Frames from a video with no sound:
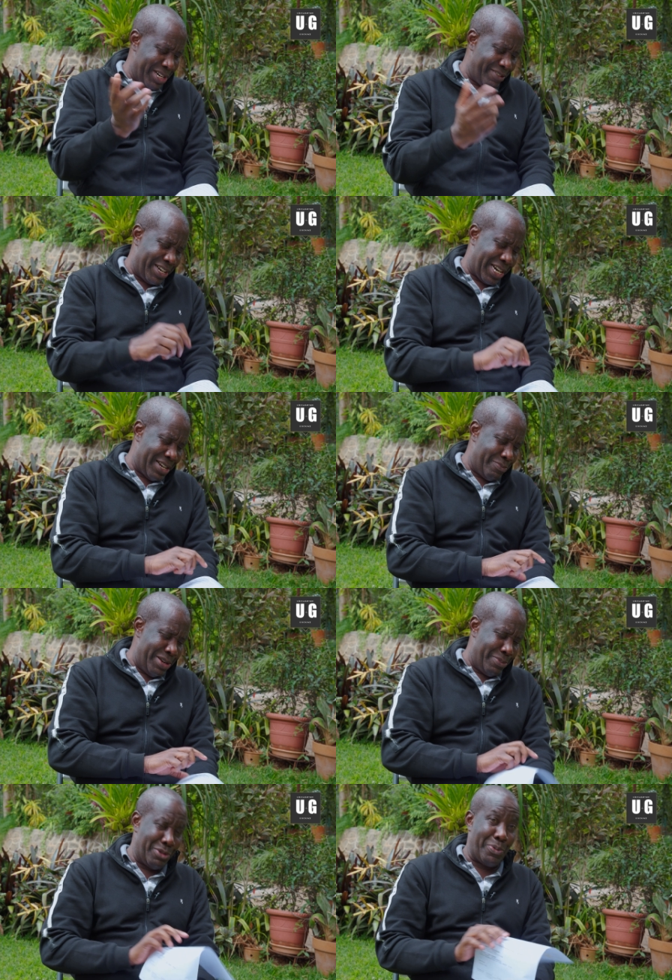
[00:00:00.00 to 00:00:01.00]
whatever. I can't be
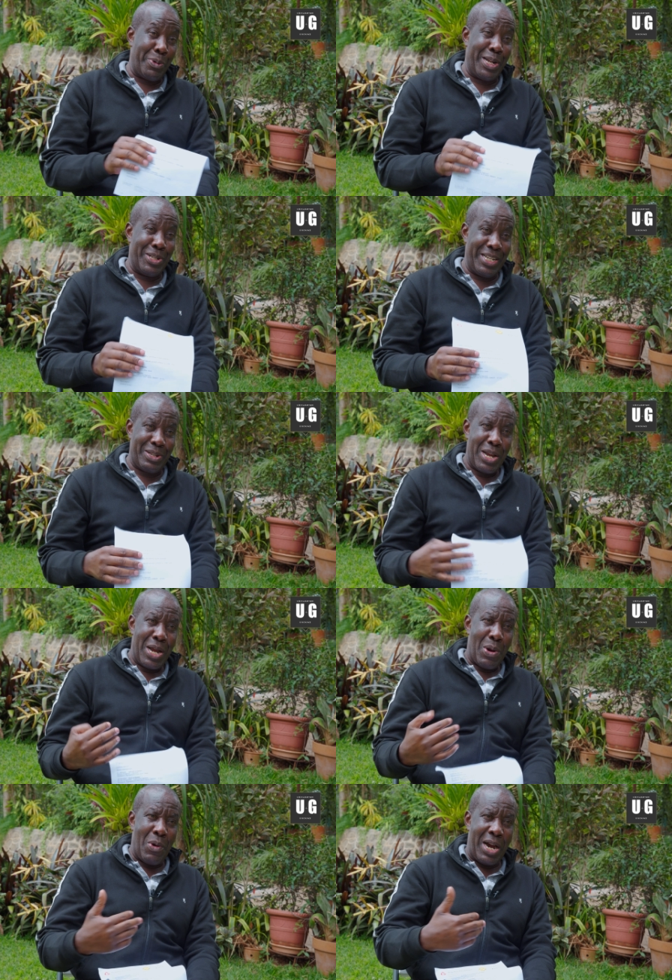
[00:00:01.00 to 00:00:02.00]
able to pronounce this
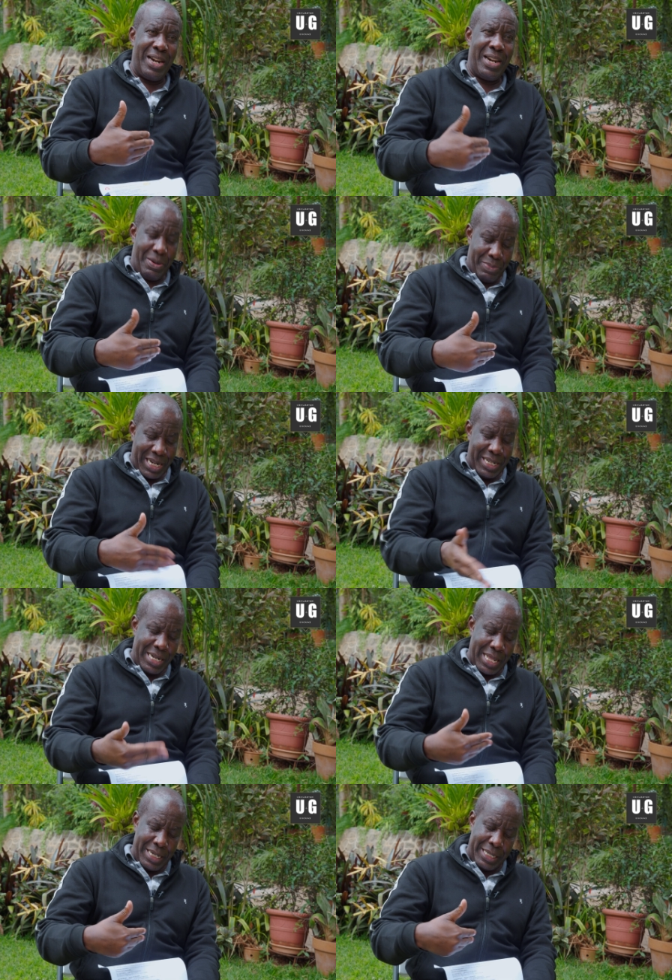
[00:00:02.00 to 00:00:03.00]
word, but that is
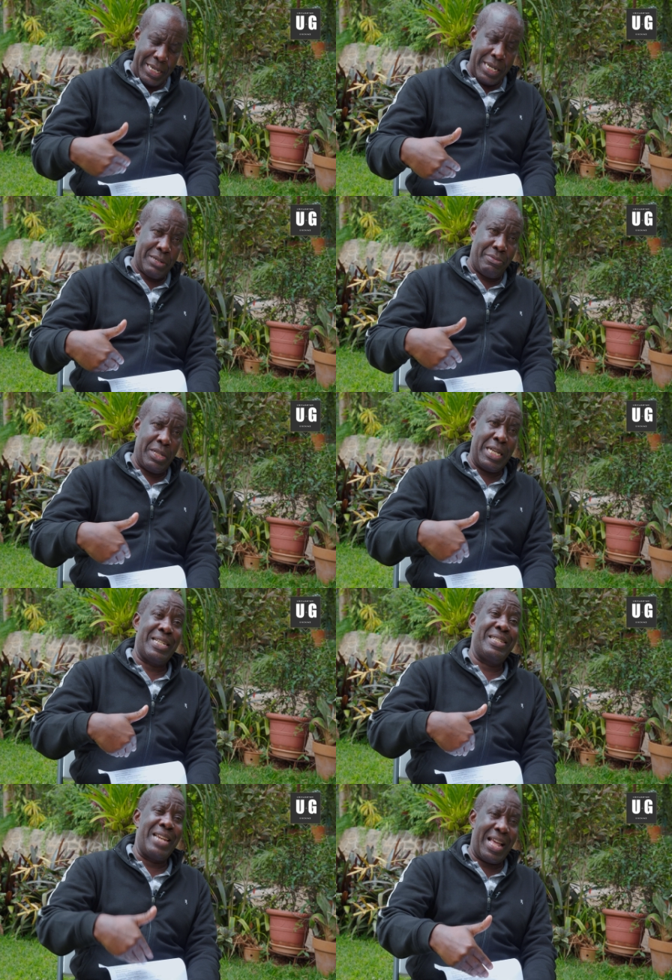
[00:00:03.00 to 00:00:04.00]
nothing serious.
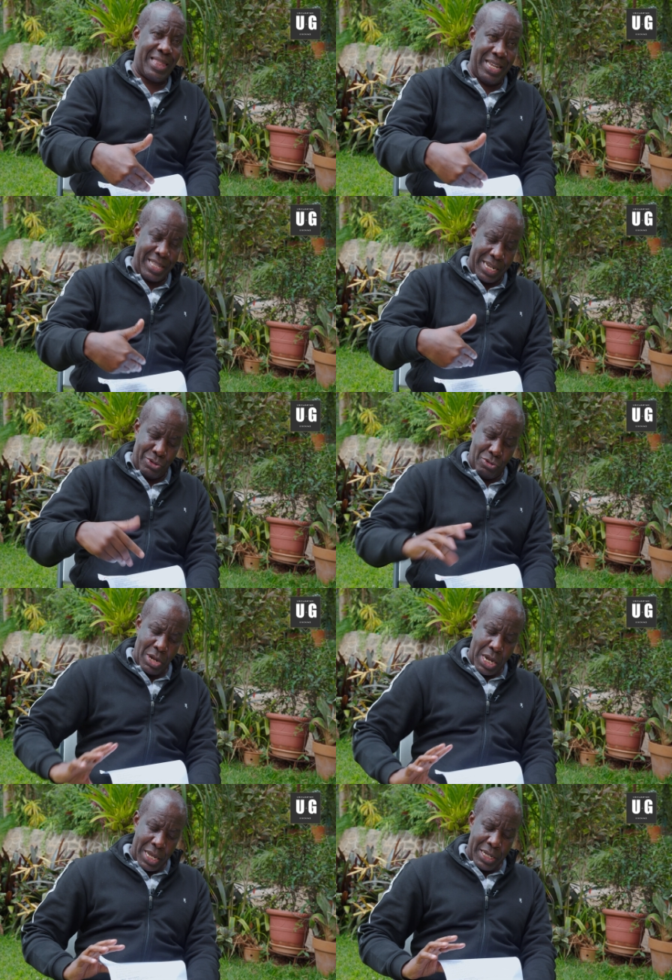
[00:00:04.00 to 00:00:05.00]
There's no
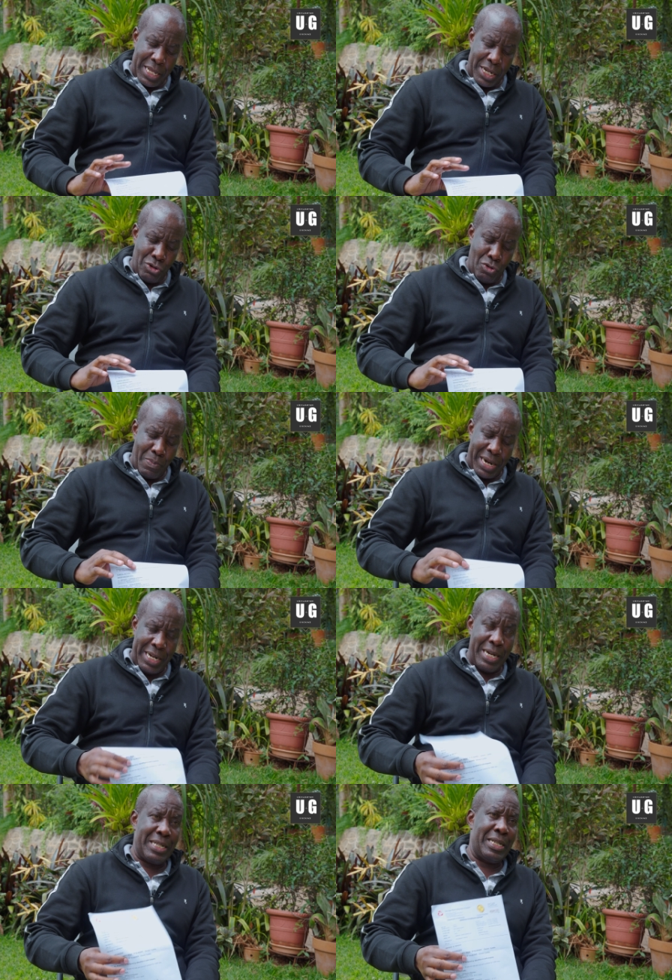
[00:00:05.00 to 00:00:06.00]

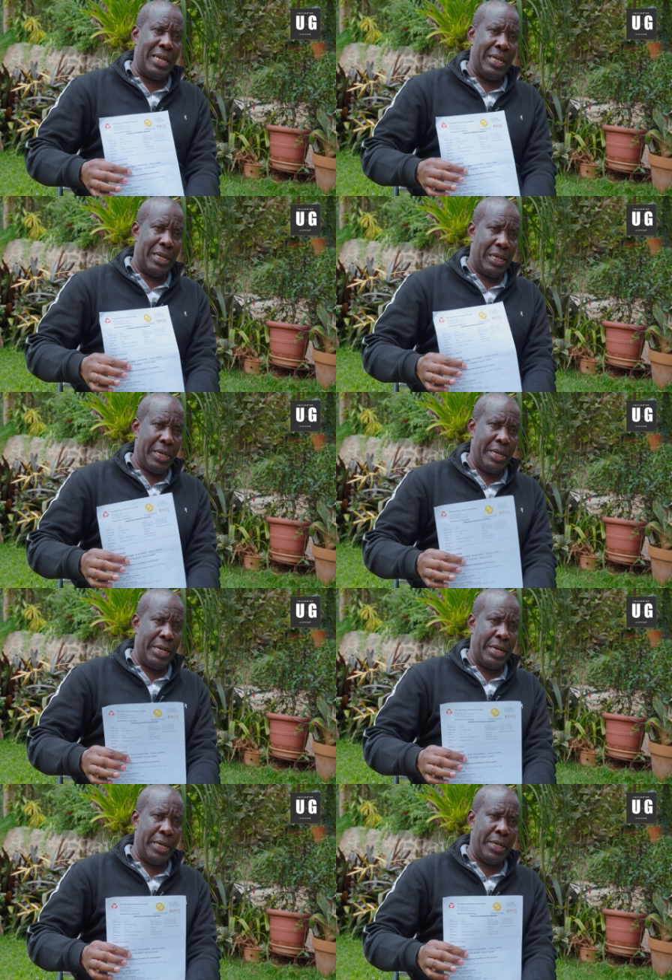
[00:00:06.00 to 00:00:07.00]
malignancy
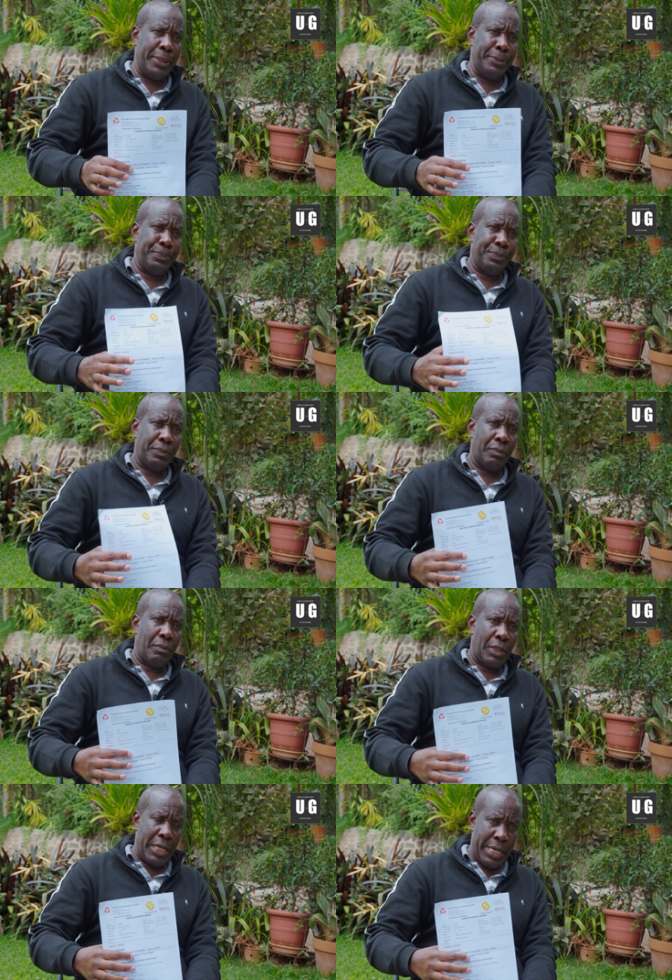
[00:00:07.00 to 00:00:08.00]
in
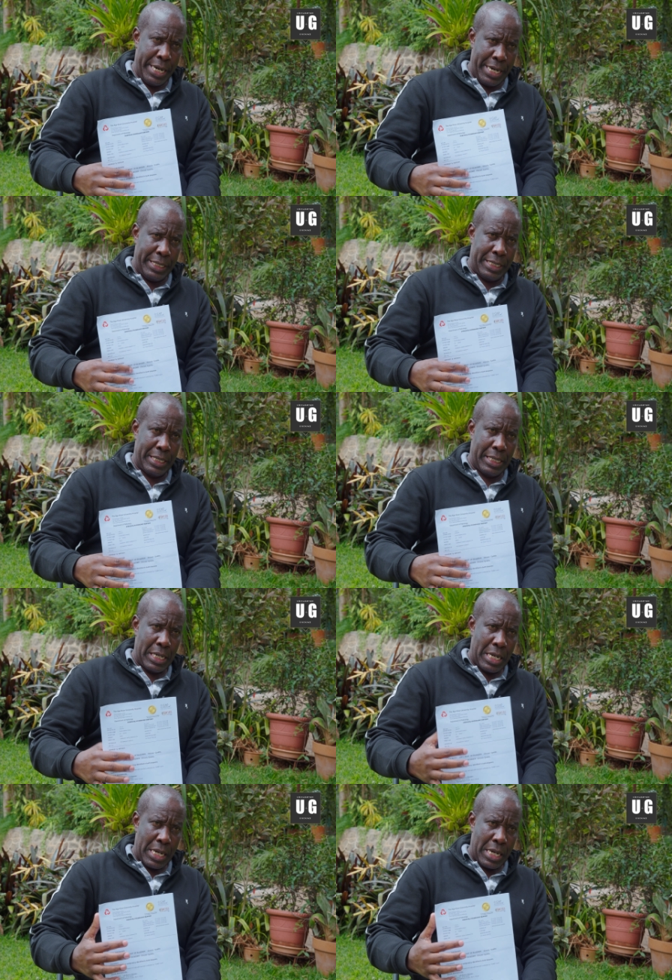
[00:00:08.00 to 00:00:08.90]
it.